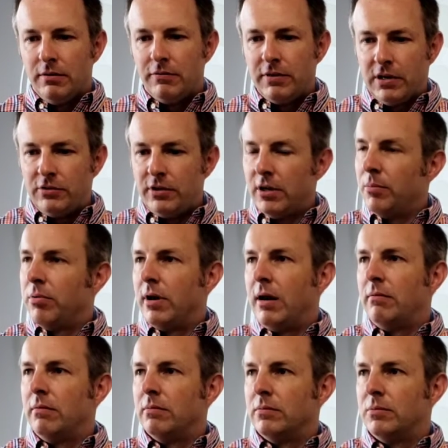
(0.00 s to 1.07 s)
fresh air
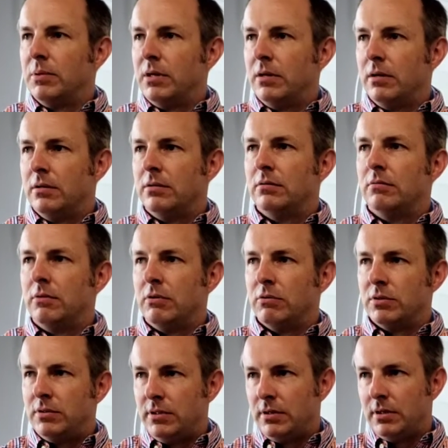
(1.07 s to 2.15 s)
problems because we were
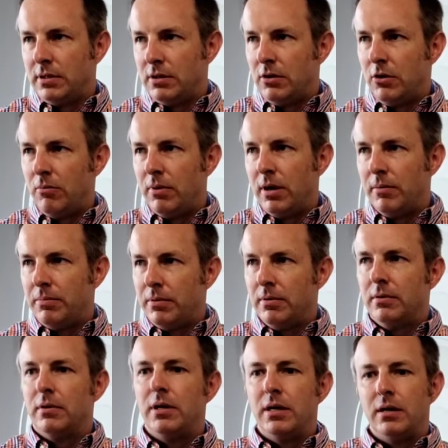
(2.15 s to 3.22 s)
sealing the home up,
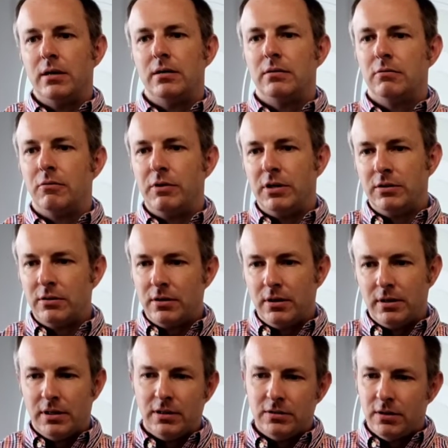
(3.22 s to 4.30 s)
and when we turn on
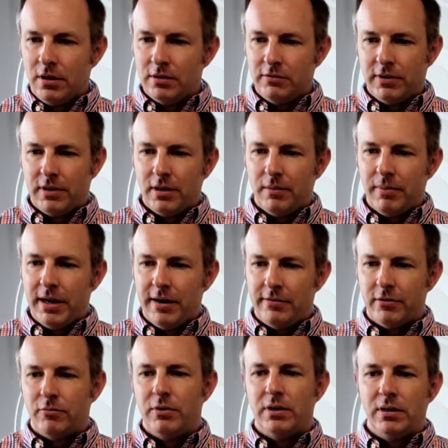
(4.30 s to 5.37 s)
the exhaust fan in the
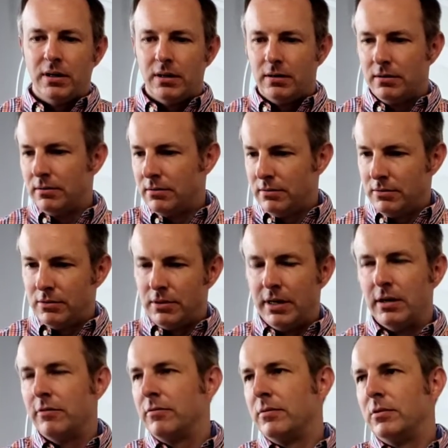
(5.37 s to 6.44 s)
bathroom, we'd get
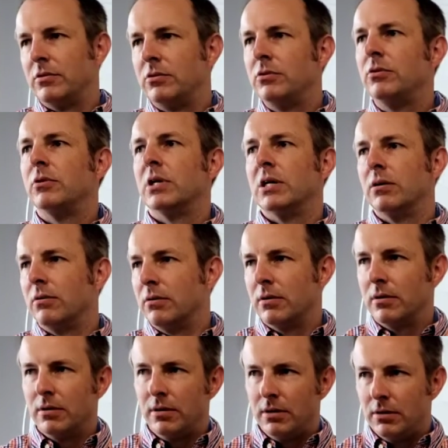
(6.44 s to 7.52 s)
air from the sewer or
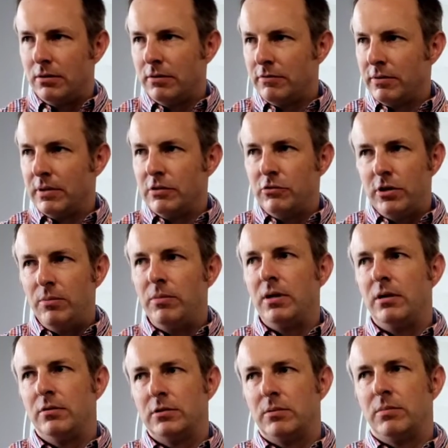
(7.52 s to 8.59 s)
from the chimney
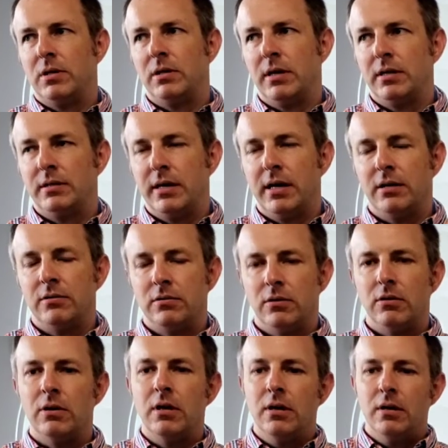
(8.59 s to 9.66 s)
or something like that.
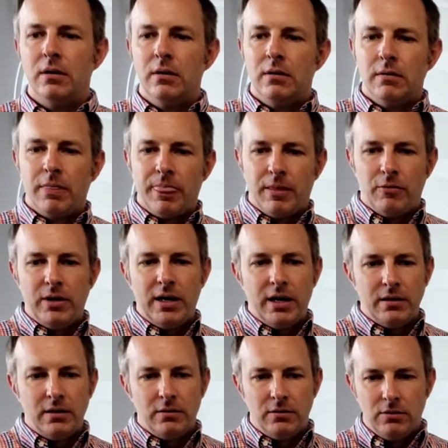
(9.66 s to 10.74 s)
So we had
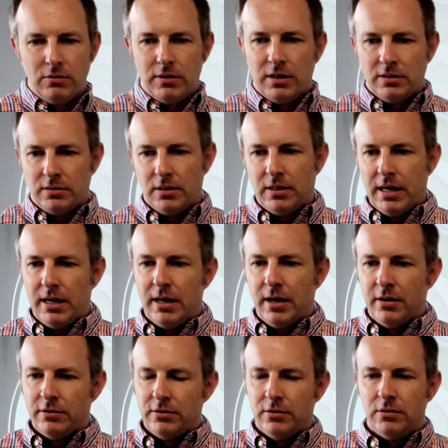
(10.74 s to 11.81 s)
to do things to that
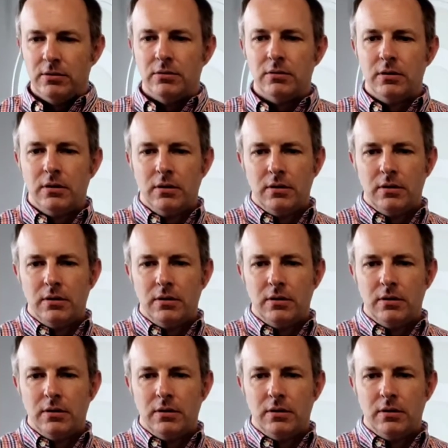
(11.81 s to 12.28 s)
house to